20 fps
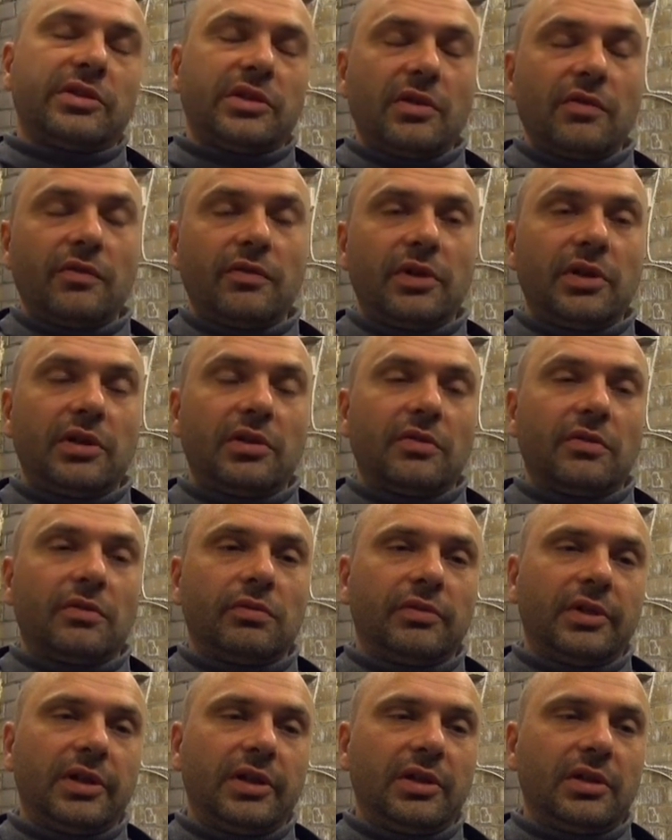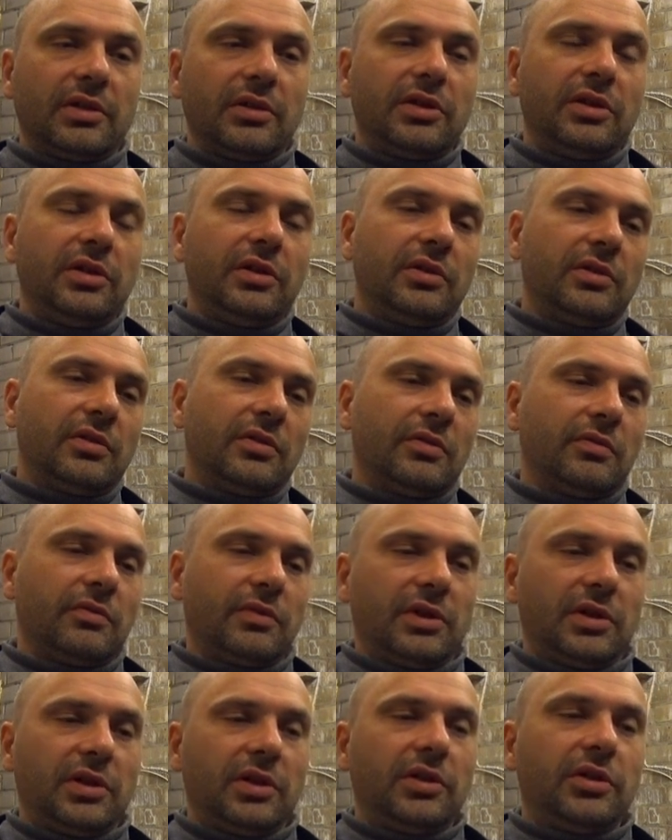somewhere near
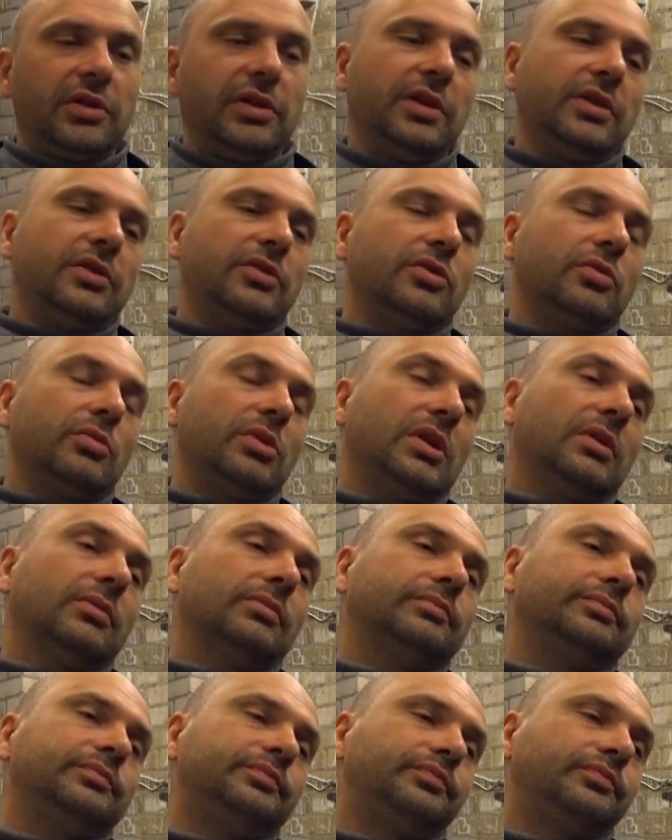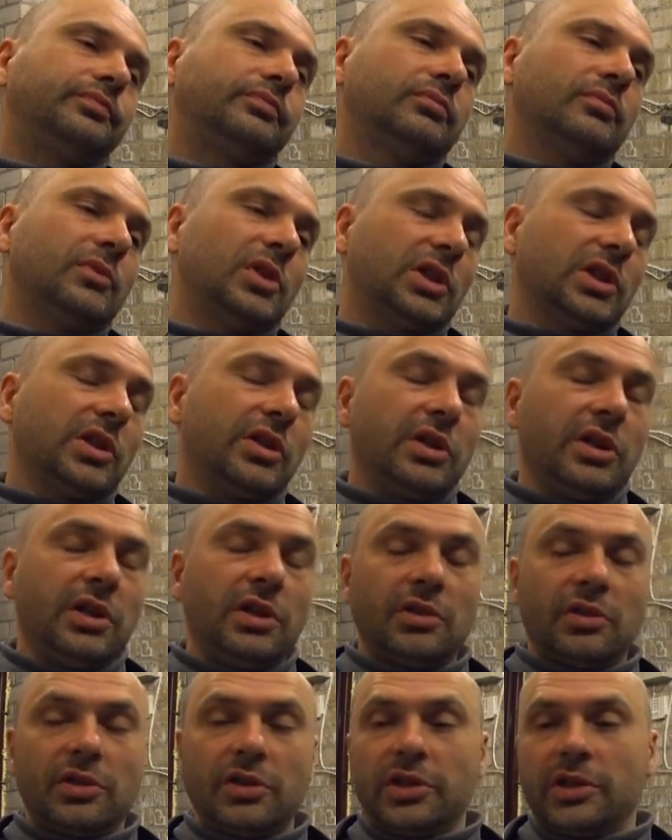where it needs to be. But
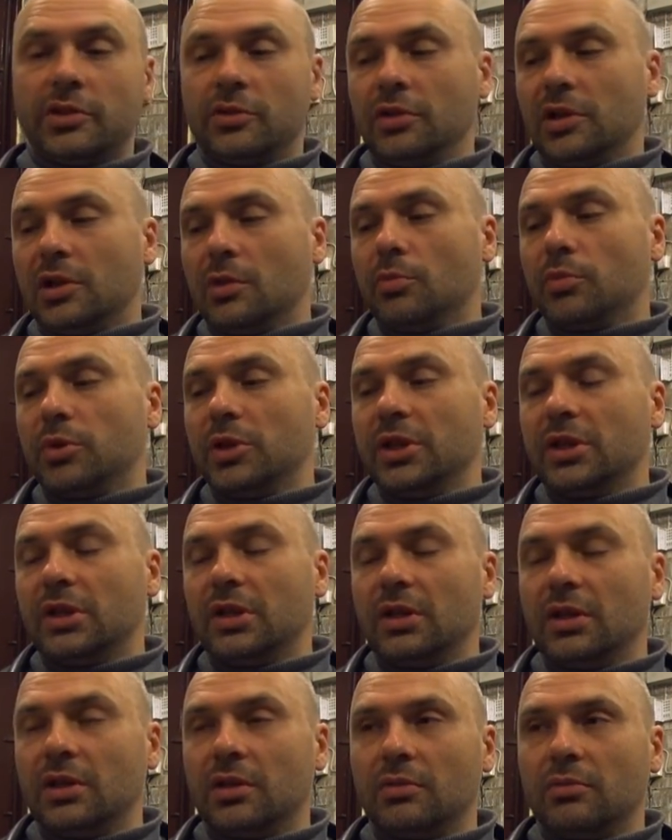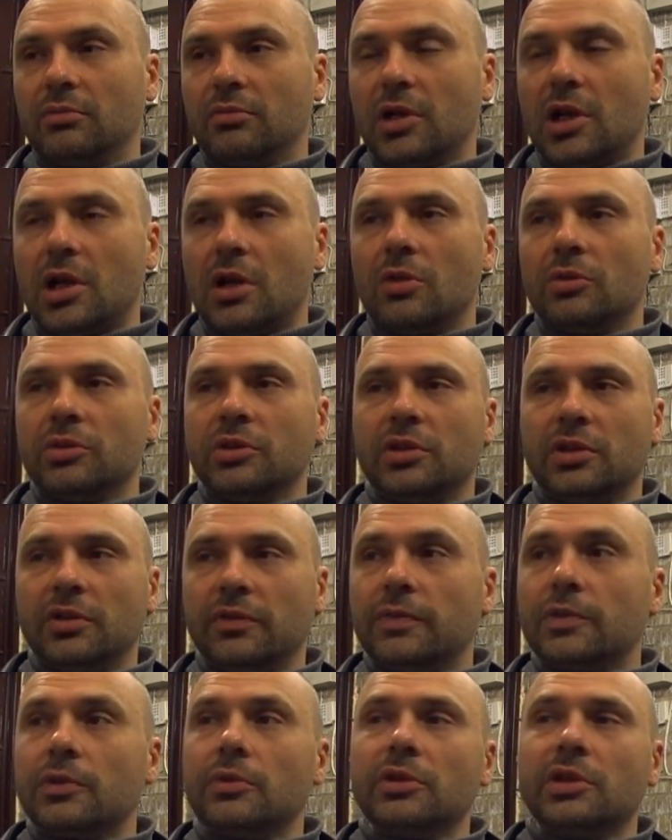rear is completely out, and the
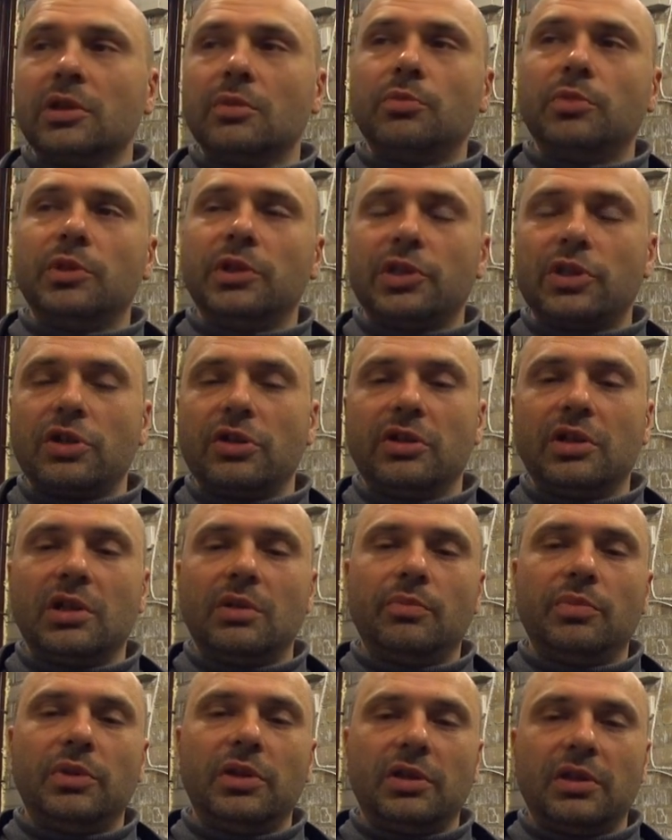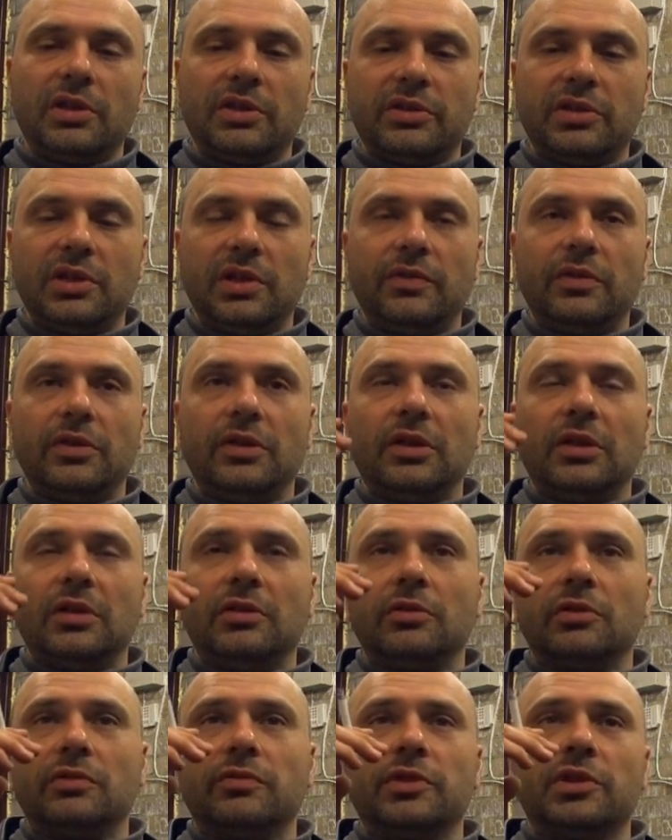front compression damping is definitely
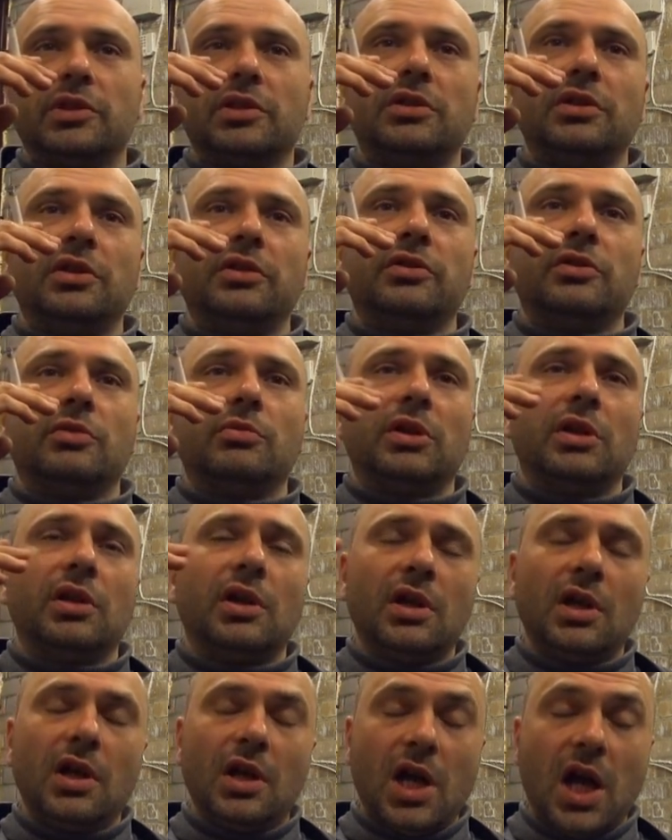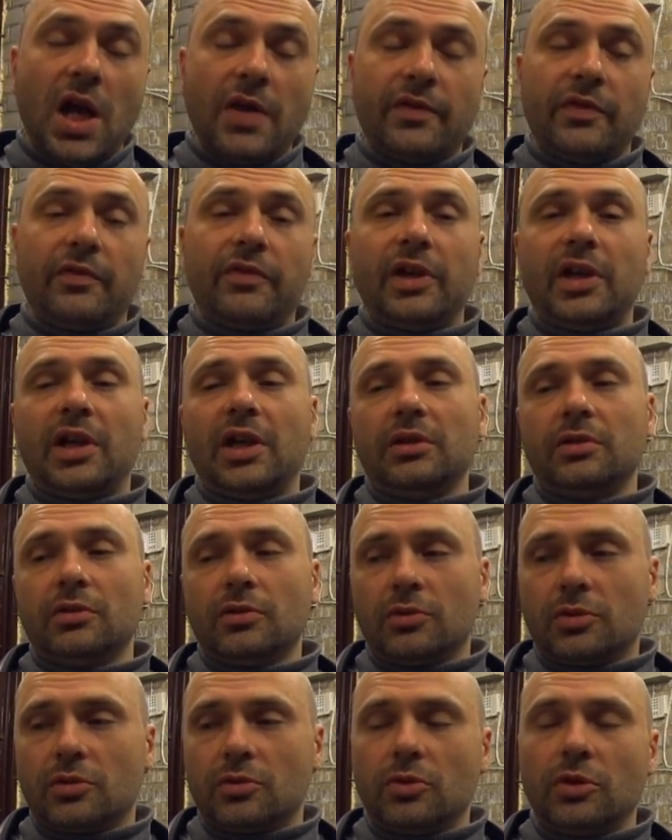not where it needs to be. Either that
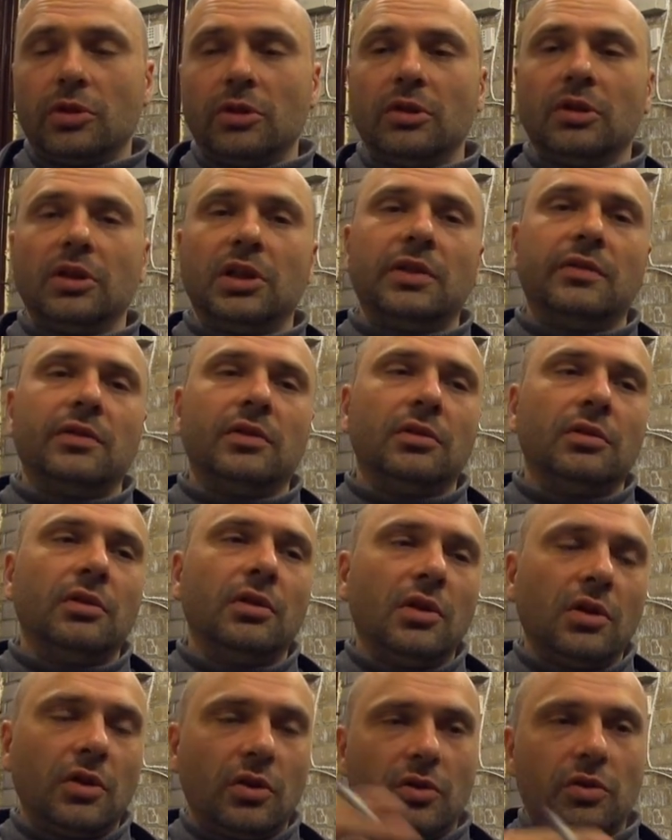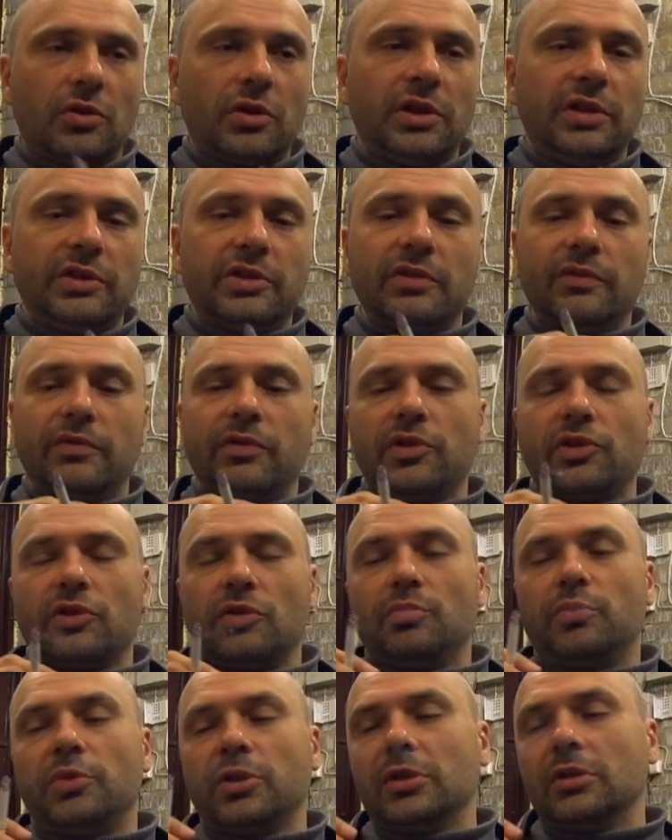or oil level or
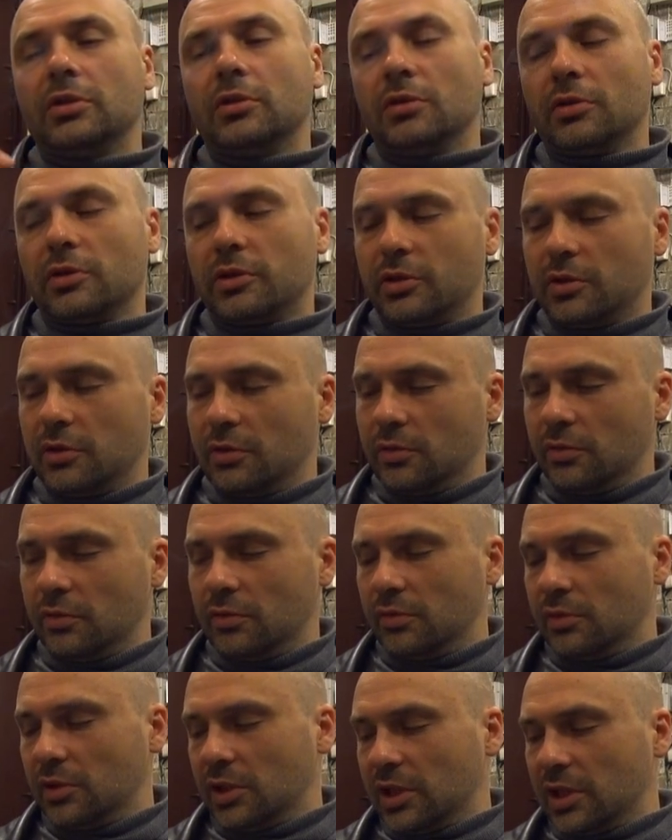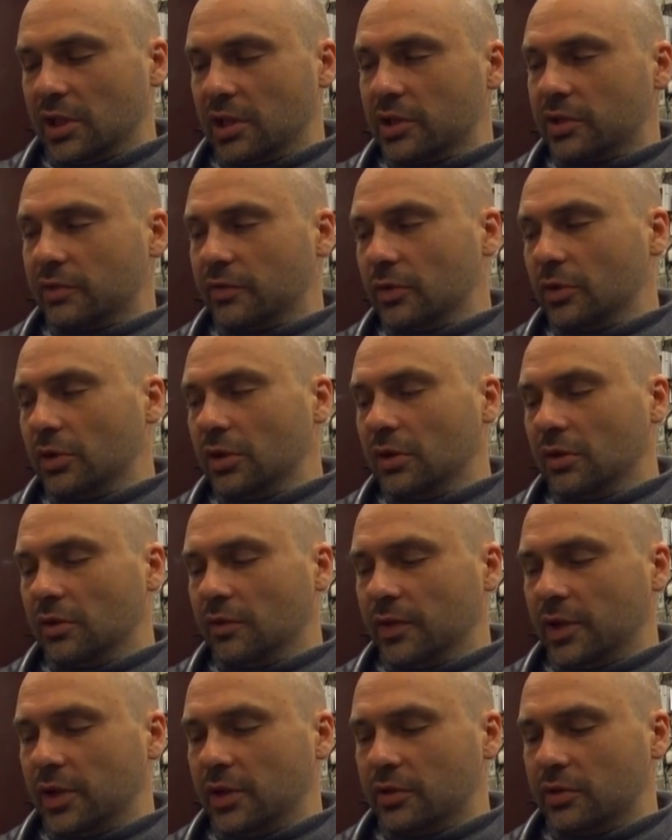insufficient preload. So I guess the only
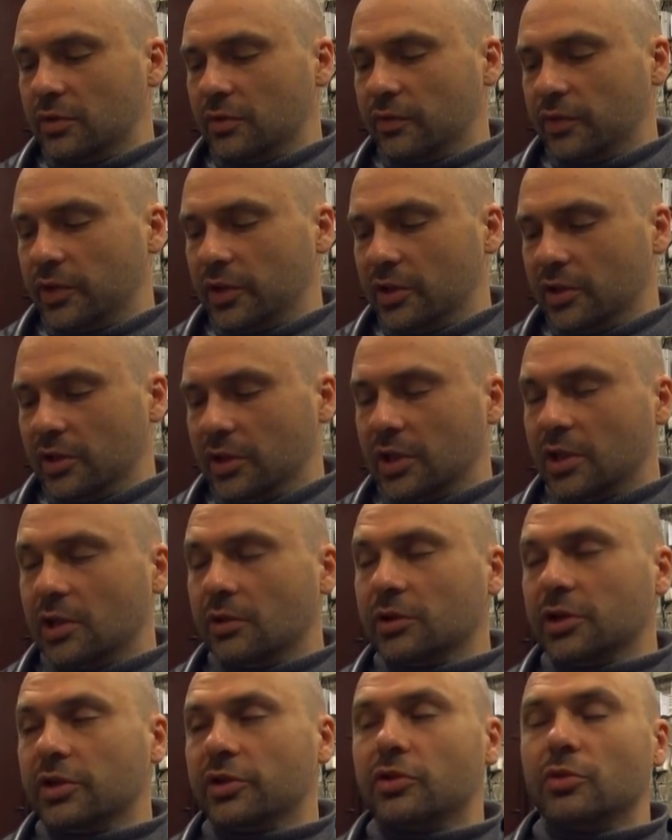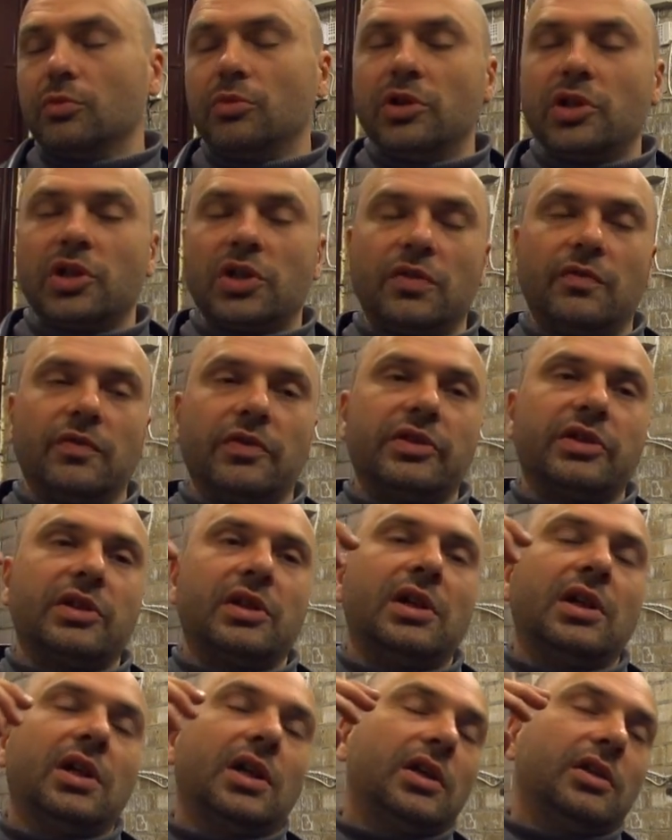way to figure it out is to measure the
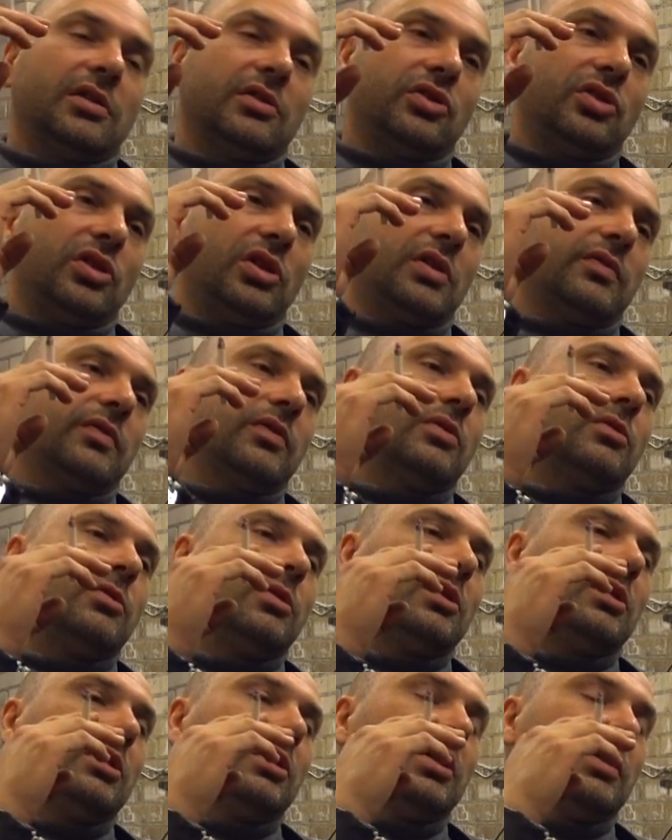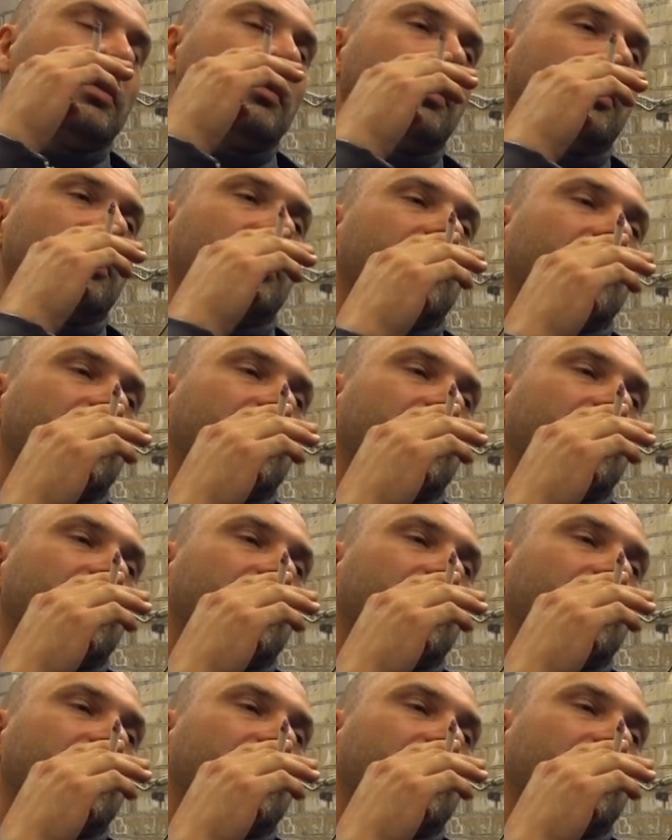sag and check the oil level and